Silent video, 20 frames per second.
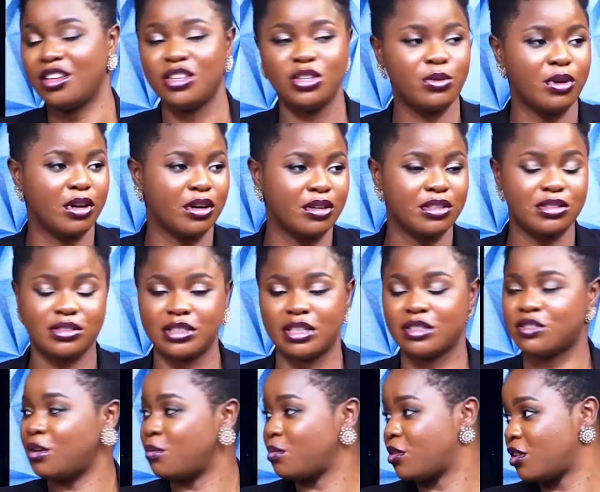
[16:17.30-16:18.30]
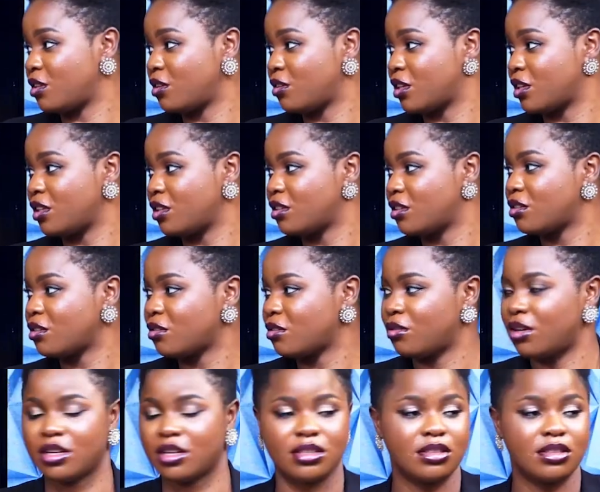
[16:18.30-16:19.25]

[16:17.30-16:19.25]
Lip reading: you are going to say something. Okay. Go ahead.